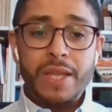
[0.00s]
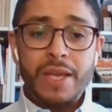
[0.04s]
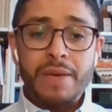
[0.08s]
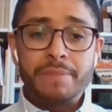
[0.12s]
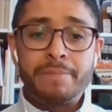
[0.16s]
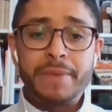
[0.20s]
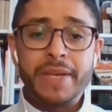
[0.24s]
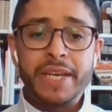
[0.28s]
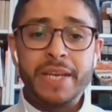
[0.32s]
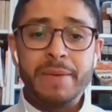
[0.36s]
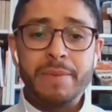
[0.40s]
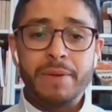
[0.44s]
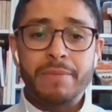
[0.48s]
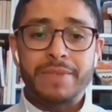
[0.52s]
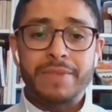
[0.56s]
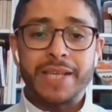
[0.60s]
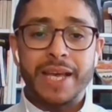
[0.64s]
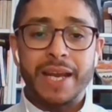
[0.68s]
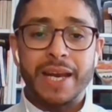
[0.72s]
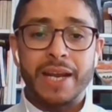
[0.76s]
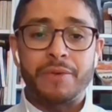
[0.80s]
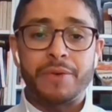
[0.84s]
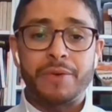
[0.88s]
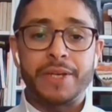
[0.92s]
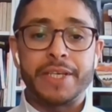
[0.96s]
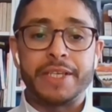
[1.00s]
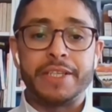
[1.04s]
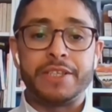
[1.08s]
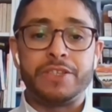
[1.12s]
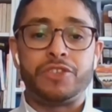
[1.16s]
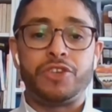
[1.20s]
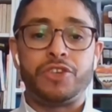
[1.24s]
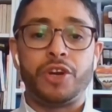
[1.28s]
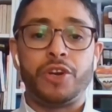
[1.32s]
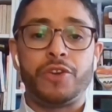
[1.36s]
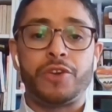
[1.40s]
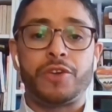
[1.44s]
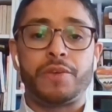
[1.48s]
minimum salary is
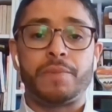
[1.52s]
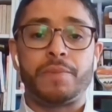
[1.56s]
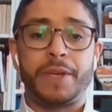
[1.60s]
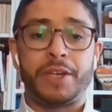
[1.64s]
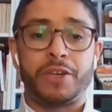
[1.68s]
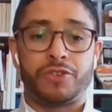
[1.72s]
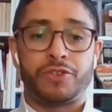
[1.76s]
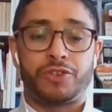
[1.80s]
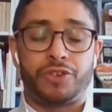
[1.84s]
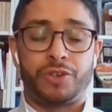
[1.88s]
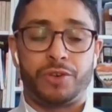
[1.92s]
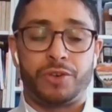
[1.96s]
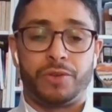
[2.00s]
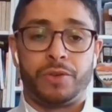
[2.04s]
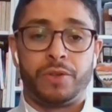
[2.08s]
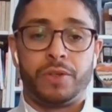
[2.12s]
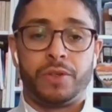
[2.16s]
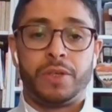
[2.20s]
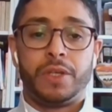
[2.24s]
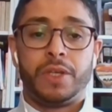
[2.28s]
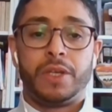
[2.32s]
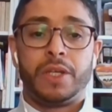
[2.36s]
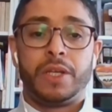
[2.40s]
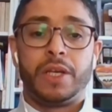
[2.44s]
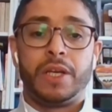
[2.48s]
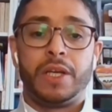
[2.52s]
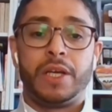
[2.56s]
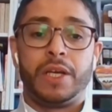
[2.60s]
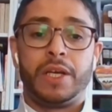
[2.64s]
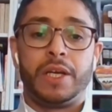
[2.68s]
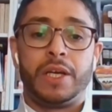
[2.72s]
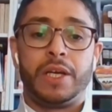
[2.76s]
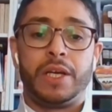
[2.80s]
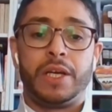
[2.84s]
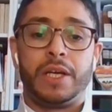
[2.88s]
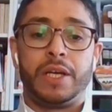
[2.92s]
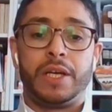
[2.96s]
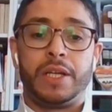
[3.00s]
Jean-Luc Mélenchon,
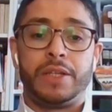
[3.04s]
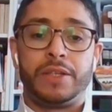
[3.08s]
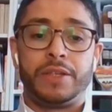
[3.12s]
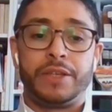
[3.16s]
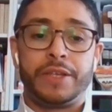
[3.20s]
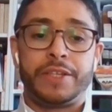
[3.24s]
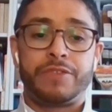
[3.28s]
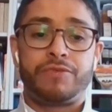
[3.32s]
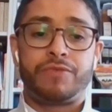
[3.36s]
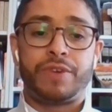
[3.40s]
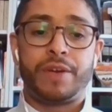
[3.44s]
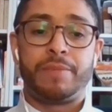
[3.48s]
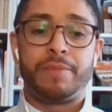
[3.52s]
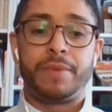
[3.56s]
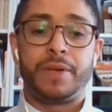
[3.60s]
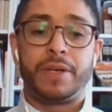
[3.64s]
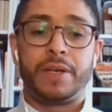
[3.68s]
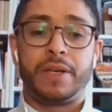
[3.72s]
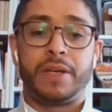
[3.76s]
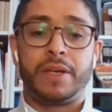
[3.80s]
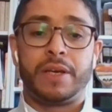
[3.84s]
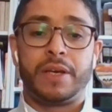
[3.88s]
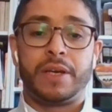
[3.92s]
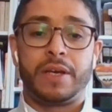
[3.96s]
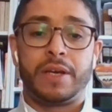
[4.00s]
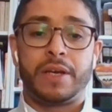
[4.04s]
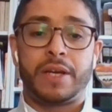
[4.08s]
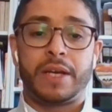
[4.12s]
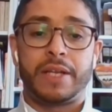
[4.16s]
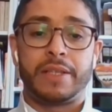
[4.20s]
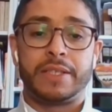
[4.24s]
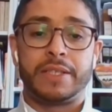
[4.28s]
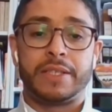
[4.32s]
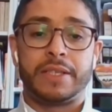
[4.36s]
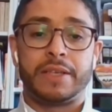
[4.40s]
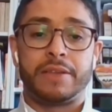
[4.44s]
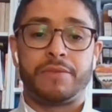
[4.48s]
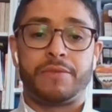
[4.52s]
the extreme
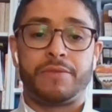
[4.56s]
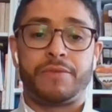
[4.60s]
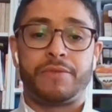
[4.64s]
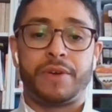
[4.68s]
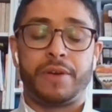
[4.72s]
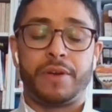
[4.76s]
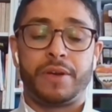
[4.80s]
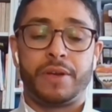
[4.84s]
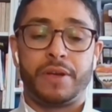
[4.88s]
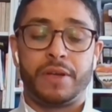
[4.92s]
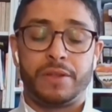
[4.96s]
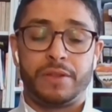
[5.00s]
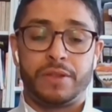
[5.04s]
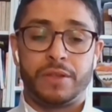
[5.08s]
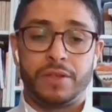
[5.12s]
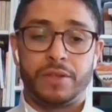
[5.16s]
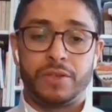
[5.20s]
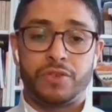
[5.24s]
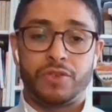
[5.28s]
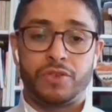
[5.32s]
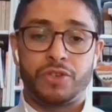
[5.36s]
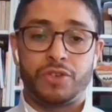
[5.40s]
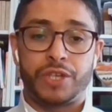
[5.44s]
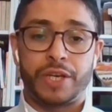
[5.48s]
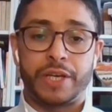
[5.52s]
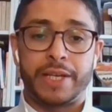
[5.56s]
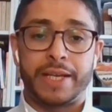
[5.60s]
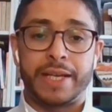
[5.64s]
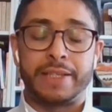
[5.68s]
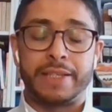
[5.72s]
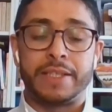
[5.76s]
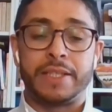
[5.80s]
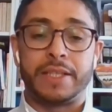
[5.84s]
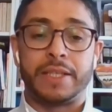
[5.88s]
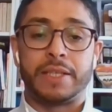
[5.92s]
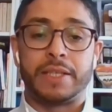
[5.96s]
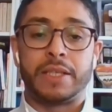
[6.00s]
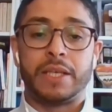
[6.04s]
candidate, the social
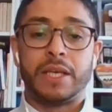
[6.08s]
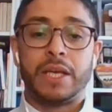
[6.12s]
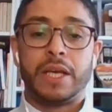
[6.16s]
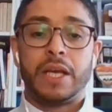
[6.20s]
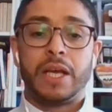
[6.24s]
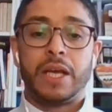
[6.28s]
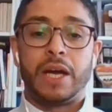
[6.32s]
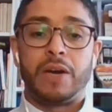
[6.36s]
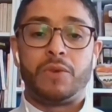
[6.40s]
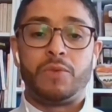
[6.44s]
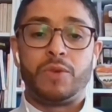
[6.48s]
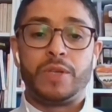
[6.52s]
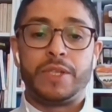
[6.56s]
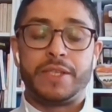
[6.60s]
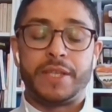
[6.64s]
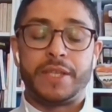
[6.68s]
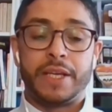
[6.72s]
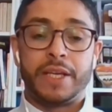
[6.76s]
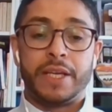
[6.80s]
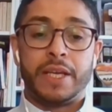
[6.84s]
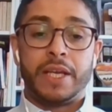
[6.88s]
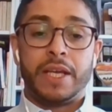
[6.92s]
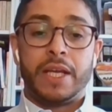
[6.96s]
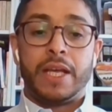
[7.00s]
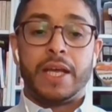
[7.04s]
candidate, I will say.